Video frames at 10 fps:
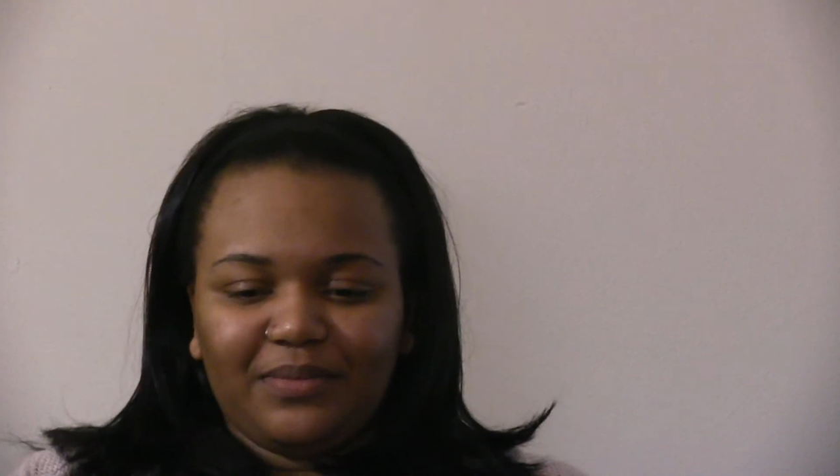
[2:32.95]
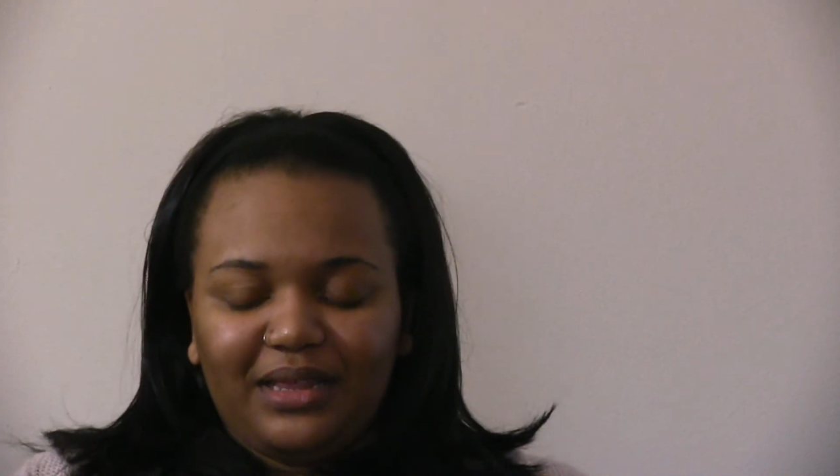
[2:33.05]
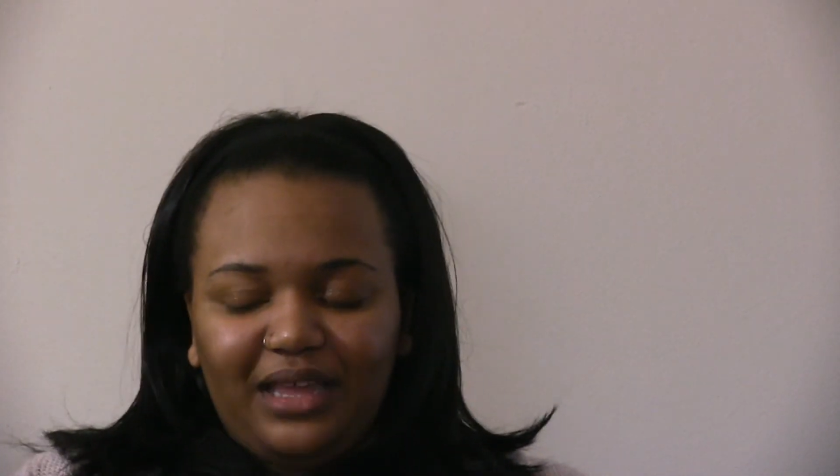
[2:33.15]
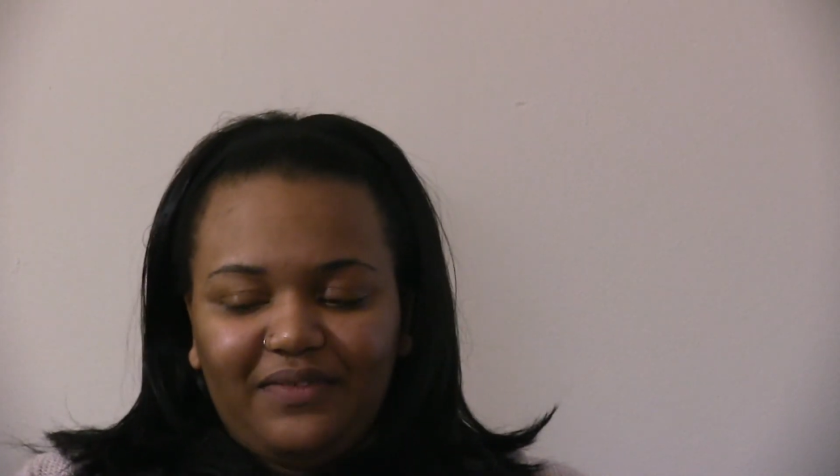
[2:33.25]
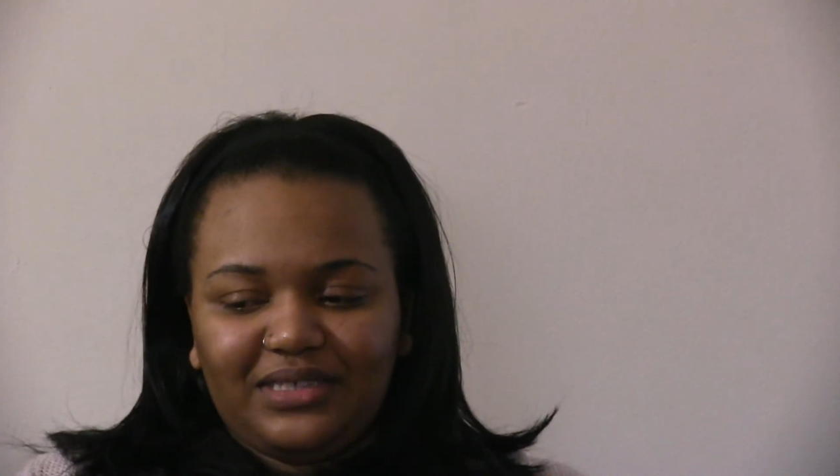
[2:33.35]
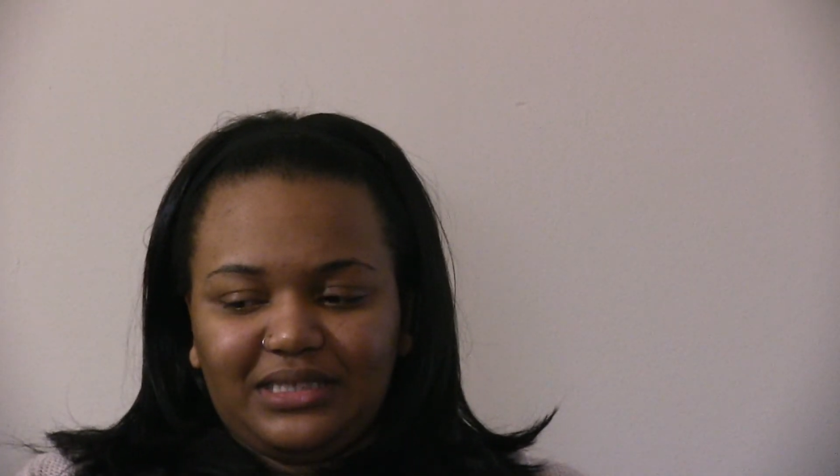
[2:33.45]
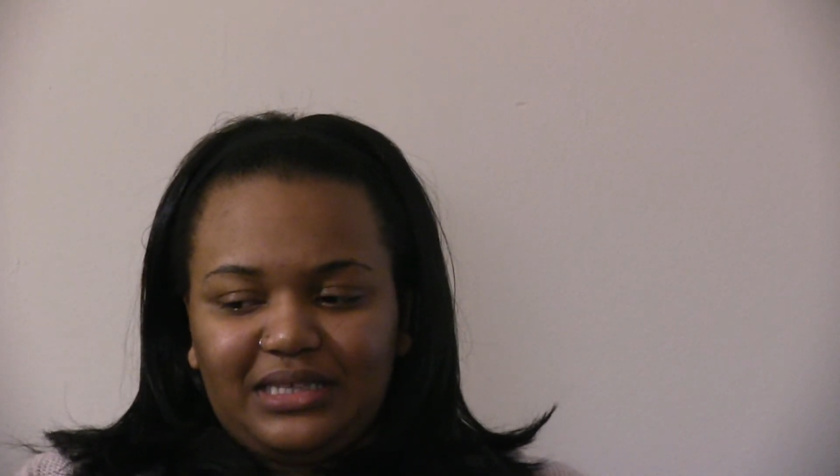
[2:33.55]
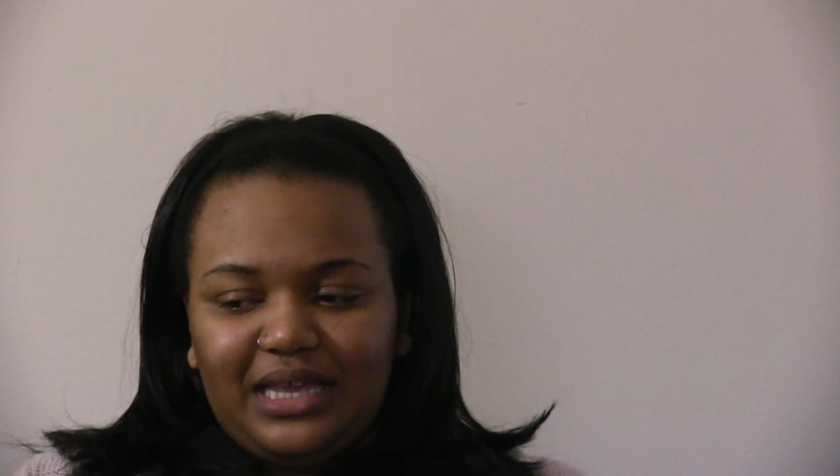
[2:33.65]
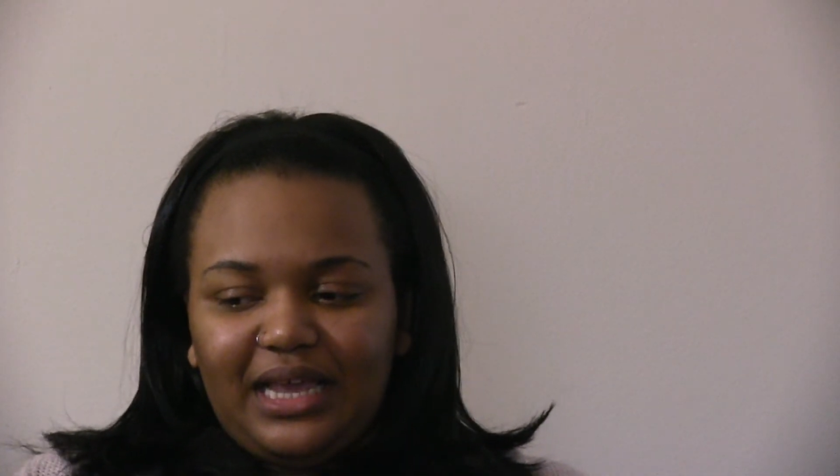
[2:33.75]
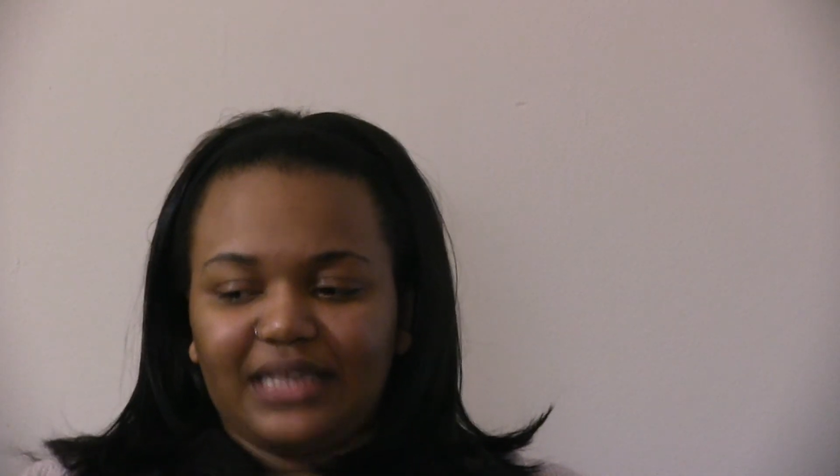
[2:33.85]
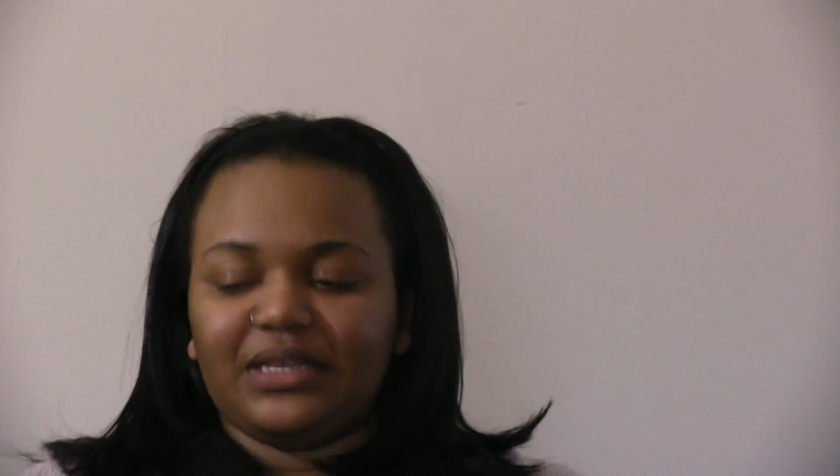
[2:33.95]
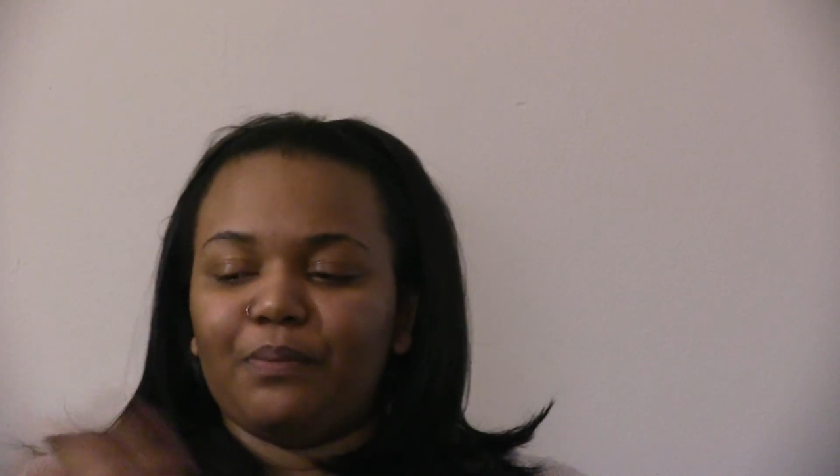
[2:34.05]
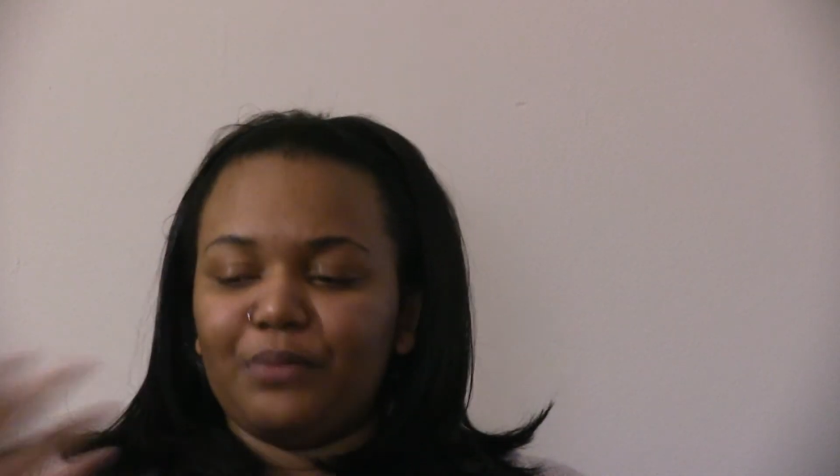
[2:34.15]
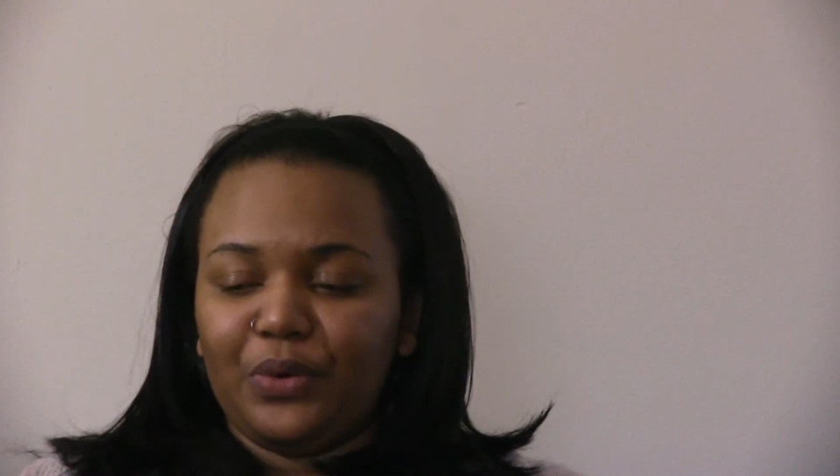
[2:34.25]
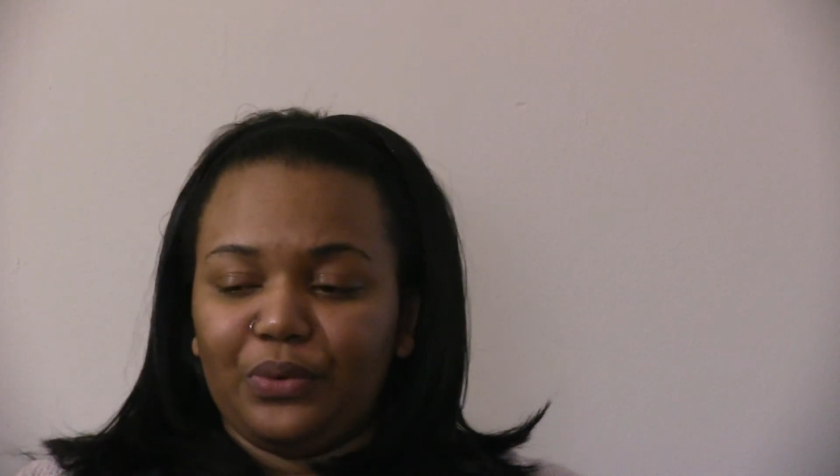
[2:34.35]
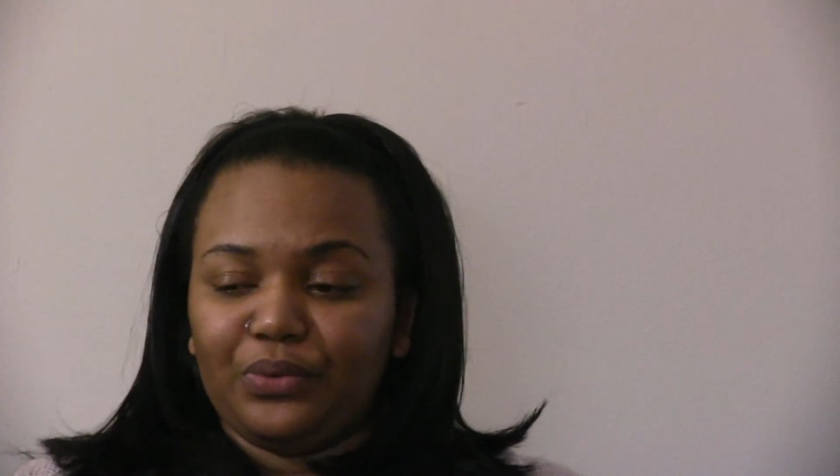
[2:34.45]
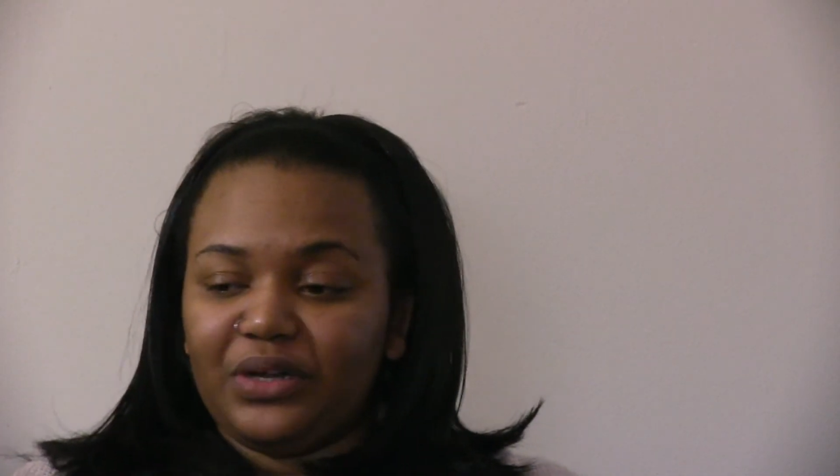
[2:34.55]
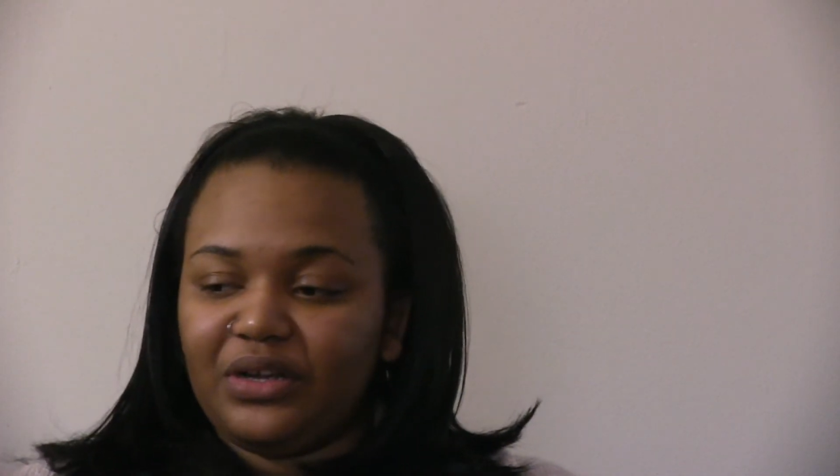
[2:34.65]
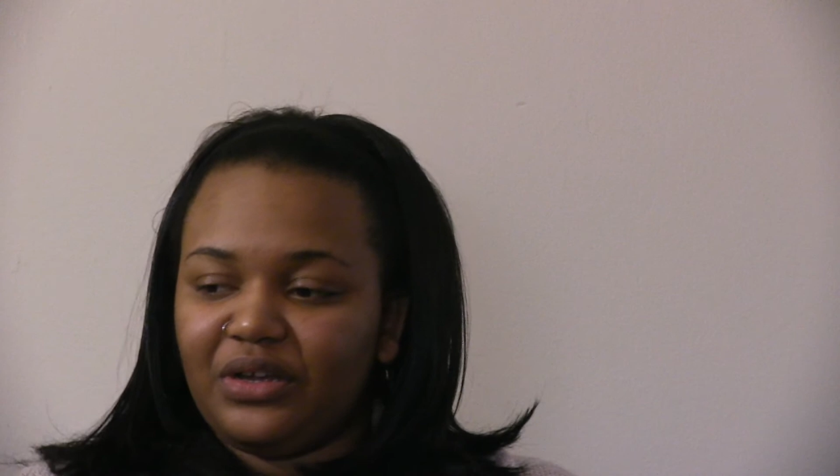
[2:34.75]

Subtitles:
to my life as, I guess, a mode